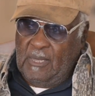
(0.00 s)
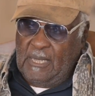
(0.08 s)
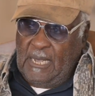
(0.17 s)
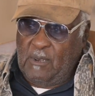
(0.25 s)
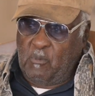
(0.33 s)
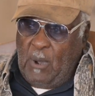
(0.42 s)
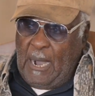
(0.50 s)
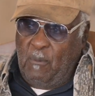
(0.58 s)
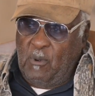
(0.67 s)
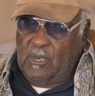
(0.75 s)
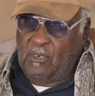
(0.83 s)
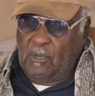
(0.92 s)
That's why I
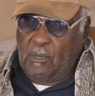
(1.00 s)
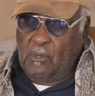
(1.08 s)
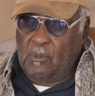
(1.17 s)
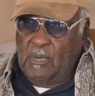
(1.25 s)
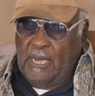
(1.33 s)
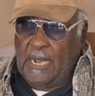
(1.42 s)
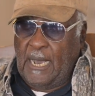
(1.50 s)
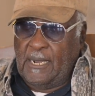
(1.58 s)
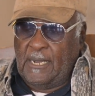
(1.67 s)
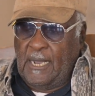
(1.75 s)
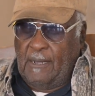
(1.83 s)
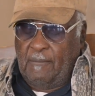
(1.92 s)
went to school out
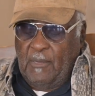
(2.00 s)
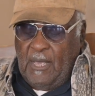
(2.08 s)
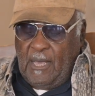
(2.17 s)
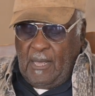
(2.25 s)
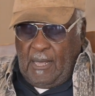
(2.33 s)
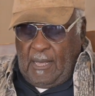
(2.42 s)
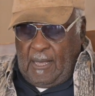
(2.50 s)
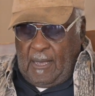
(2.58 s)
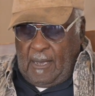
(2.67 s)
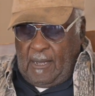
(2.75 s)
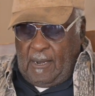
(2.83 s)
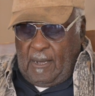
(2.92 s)
there.
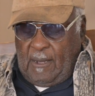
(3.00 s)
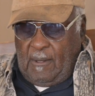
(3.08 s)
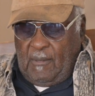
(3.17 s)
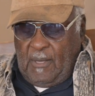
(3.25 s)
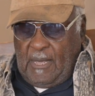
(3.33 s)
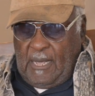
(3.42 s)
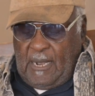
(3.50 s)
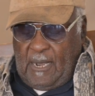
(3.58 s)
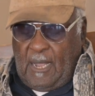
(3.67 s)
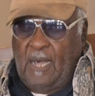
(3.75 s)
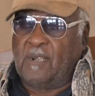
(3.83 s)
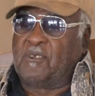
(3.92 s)
And a
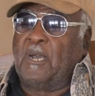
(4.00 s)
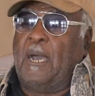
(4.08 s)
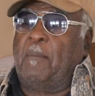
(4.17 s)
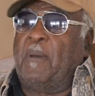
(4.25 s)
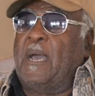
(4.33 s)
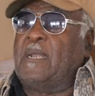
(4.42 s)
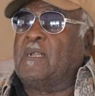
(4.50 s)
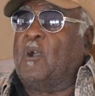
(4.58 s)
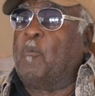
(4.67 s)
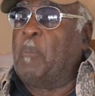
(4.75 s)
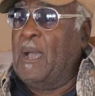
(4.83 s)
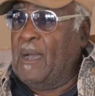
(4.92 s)
lot of time I had to go
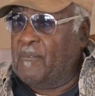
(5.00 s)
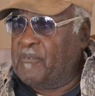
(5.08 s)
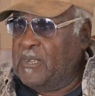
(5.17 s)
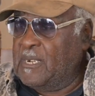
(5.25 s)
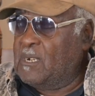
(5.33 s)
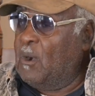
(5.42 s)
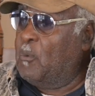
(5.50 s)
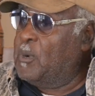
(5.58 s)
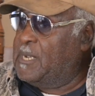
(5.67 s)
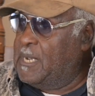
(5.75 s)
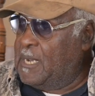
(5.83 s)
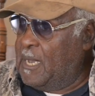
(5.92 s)
barefooted because we
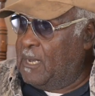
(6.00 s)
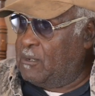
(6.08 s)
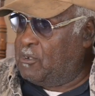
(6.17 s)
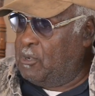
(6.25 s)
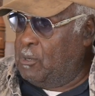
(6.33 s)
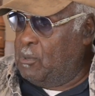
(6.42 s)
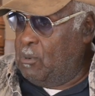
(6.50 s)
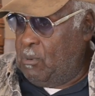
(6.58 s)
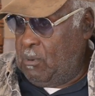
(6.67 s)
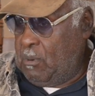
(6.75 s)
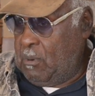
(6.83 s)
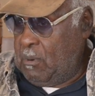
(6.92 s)
didn't have
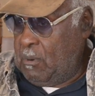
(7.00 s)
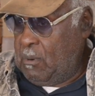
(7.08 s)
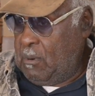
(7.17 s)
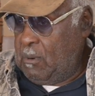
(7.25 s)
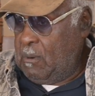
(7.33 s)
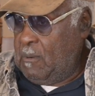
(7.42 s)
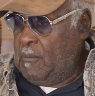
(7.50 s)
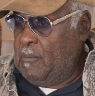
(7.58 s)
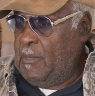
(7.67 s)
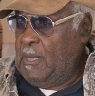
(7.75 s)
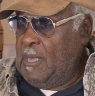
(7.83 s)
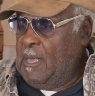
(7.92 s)
shoes.
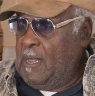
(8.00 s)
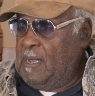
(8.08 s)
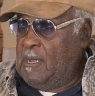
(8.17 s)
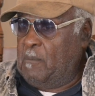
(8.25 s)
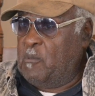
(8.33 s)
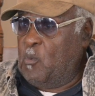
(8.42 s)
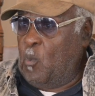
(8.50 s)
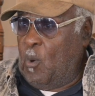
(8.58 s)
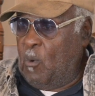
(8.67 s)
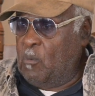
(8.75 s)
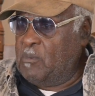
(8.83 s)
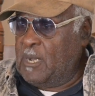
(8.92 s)
Them
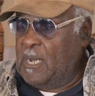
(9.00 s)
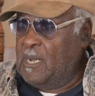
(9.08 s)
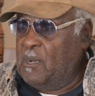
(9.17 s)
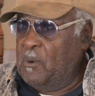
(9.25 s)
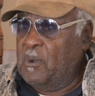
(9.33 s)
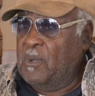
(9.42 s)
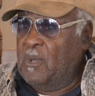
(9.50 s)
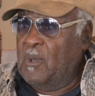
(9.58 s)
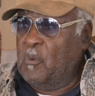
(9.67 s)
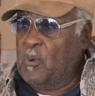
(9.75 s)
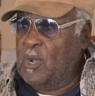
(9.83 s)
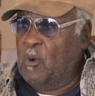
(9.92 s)
warm days,
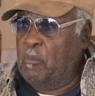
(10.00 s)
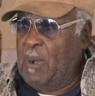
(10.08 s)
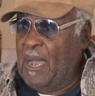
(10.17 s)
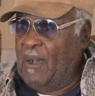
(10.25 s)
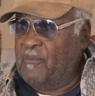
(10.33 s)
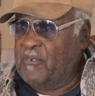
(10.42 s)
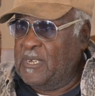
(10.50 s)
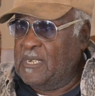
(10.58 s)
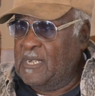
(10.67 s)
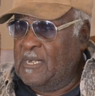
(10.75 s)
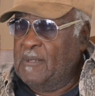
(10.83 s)
we go barefooted.